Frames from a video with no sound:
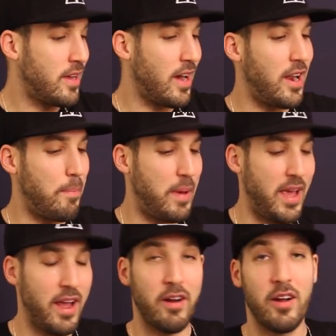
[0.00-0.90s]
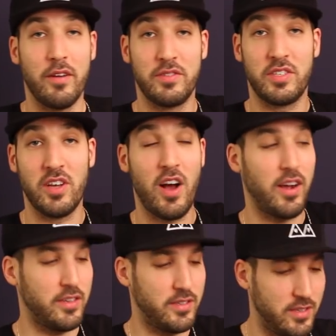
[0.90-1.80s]
Got a pair of
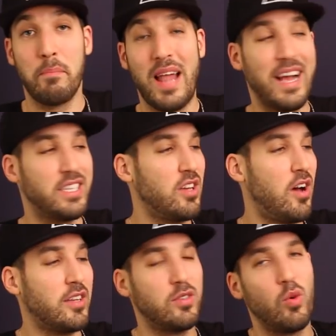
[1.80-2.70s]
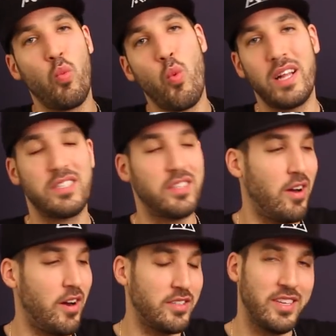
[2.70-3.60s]
socks. Black socks, white
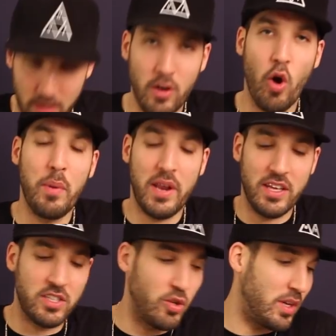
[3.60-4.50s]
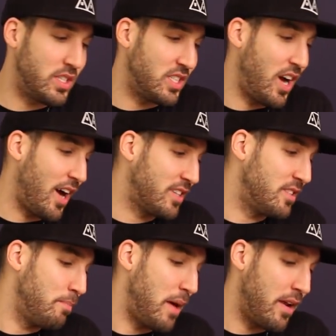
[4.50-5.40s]
stars. Nobody is doing
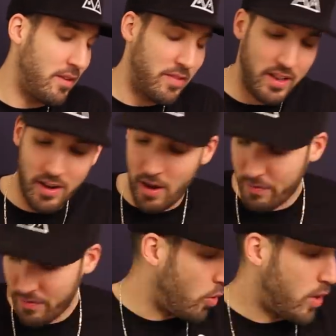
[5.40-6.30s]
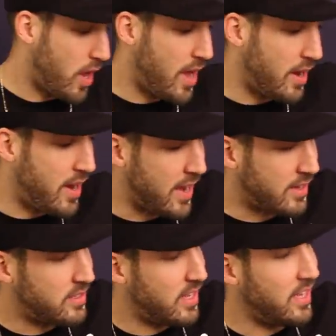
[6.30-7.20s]
socks better than HUF. Okay,
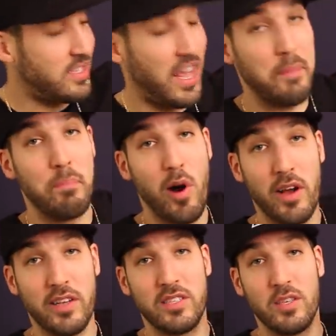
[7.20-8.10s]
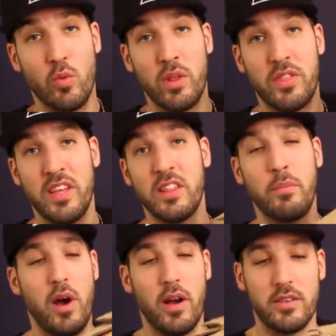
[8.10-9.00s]
next is a box within the
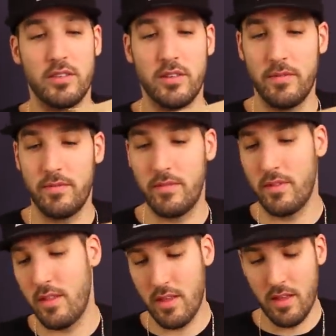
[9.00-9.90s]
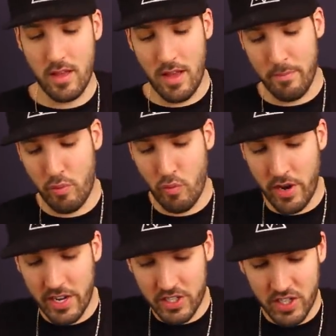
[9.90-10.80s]
box. I'm
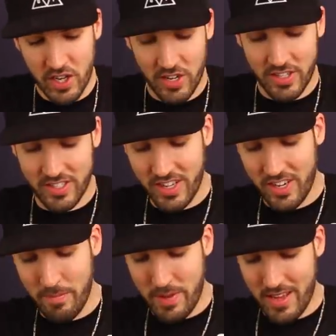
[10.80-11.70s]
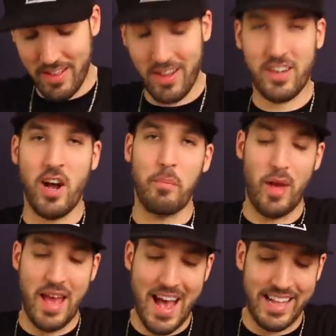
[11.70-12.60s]
pretty sure there's gonna be a
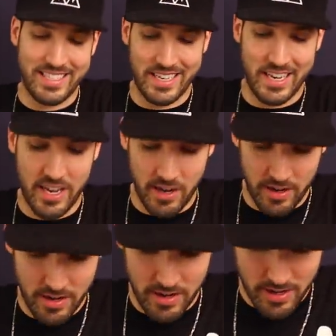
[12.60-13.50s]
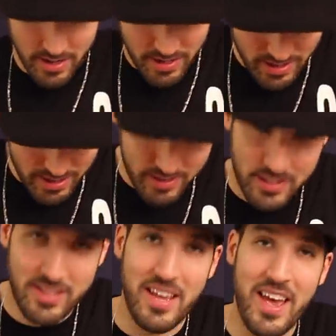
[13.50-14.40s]
couple hats in here.
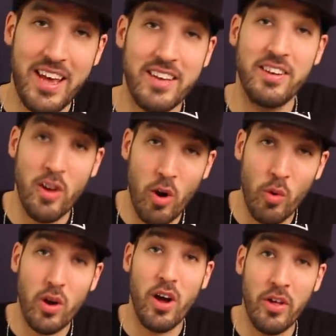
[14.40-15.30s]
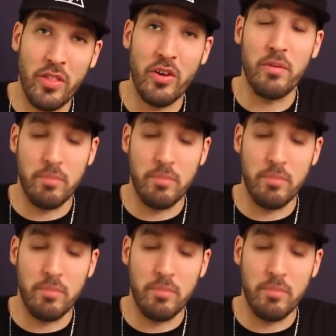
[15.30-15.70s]
Take note, other